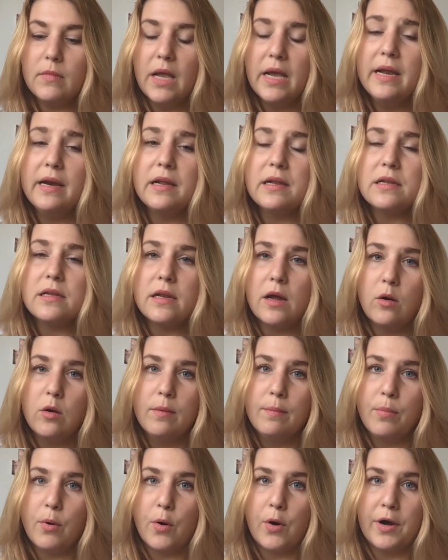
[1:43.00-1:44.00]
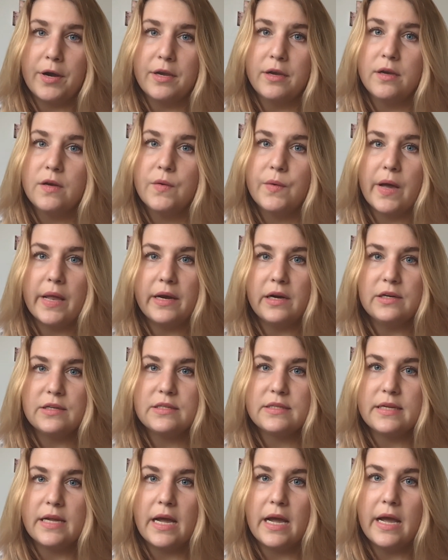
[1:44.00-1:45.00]
it is so important to
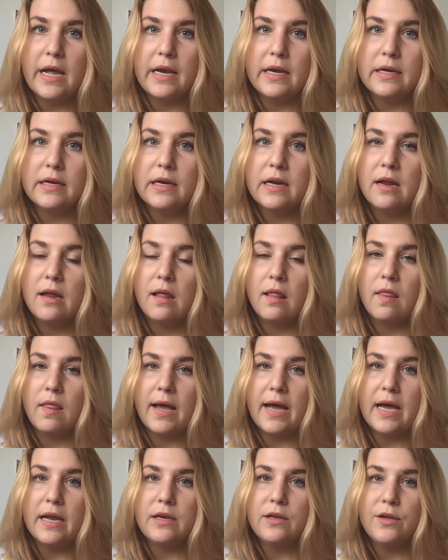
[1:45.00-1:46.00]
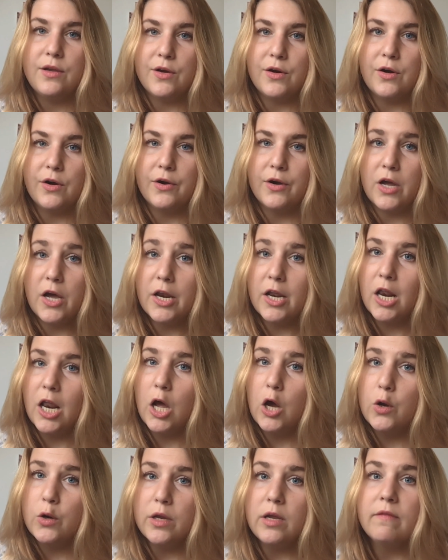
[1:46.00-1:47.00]
understand that you're not
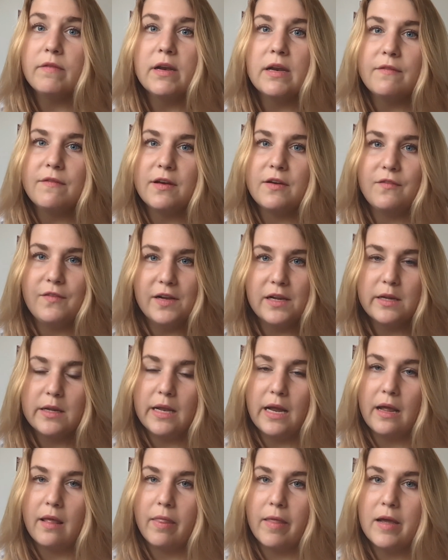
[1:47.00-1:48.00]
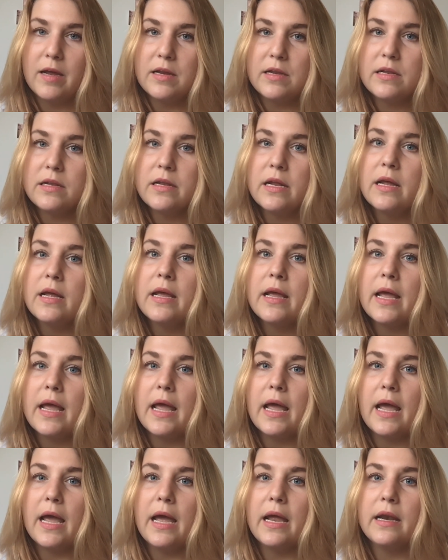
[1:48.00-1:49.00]
alone, even if it feels like this.
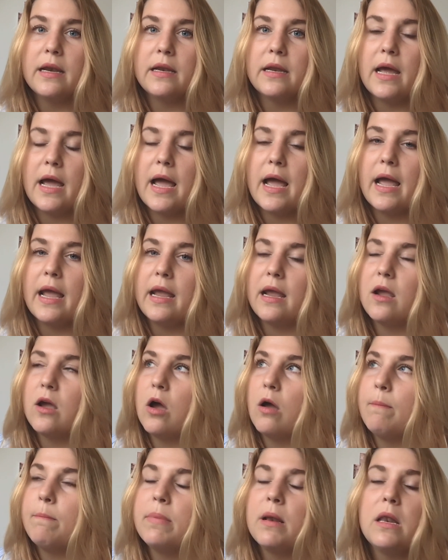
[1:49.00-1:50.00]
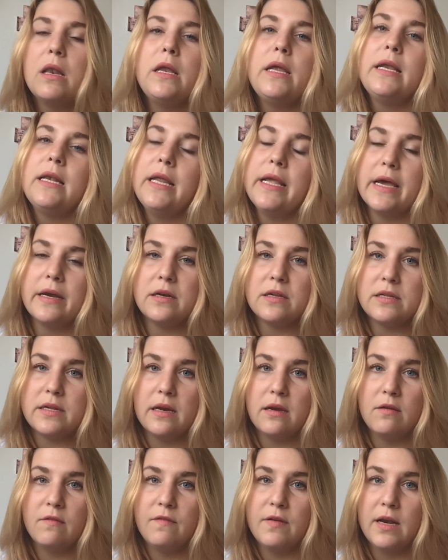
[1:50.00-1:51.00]
And I completely
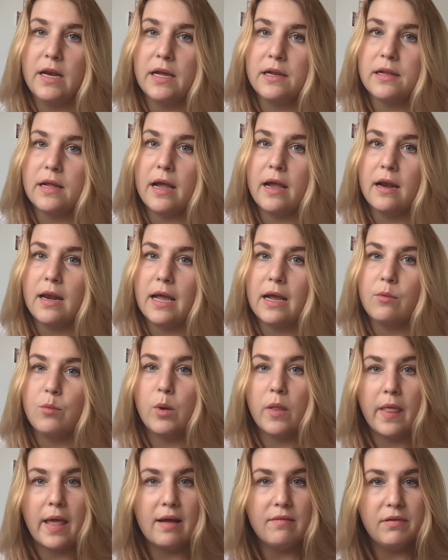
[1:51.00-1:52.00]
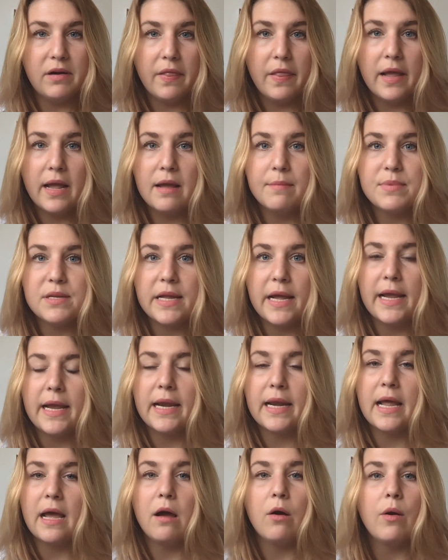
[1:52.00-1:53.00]
understand your feelings. I like, with everything I'm
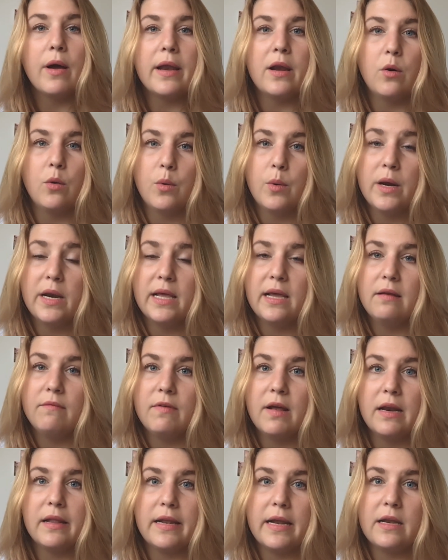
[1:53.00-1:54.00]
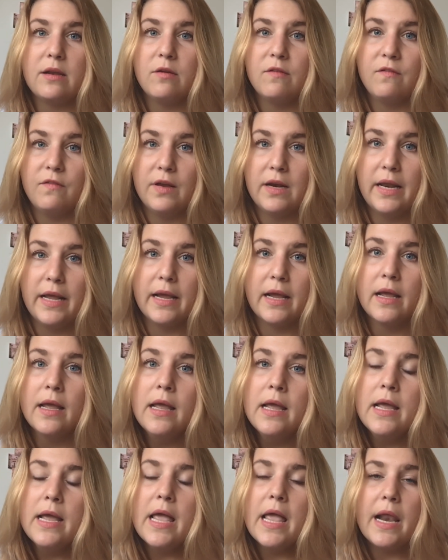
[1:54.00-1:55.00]
saying now, I don't want to invalidate your feeling,
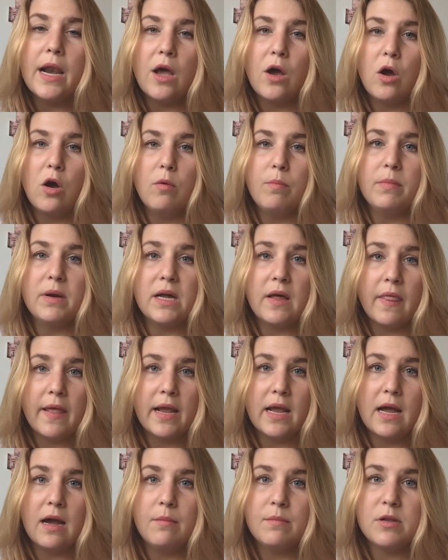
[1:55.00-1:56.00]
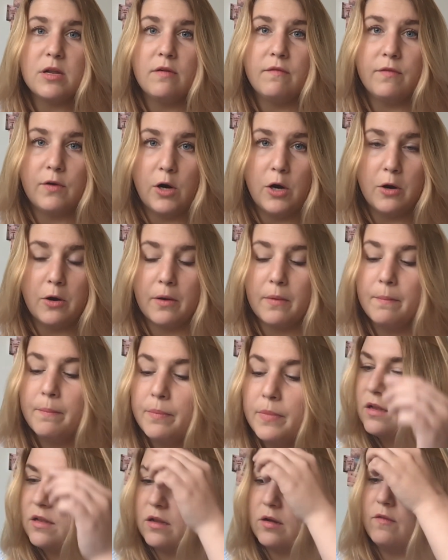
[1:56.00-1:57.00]
and I hope nothing comes up wrong.
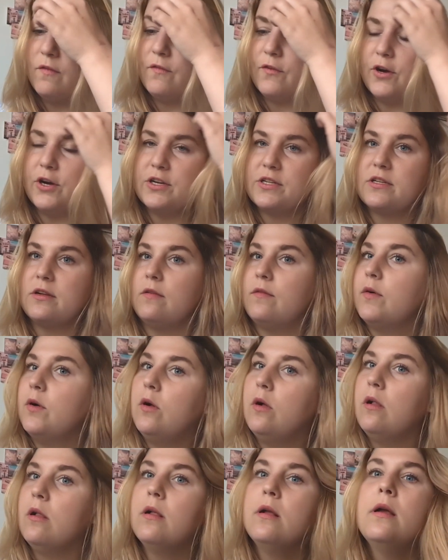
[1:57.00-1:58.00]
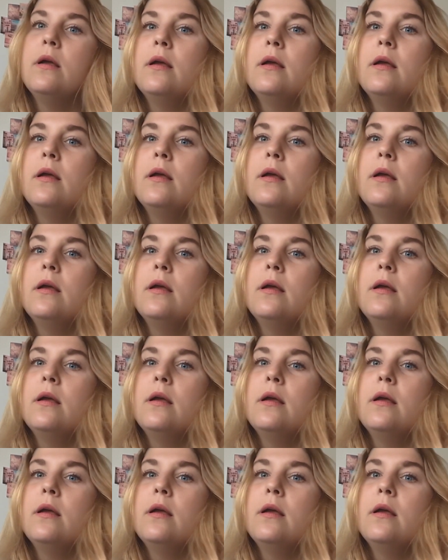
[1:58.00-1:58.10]
So, first of all,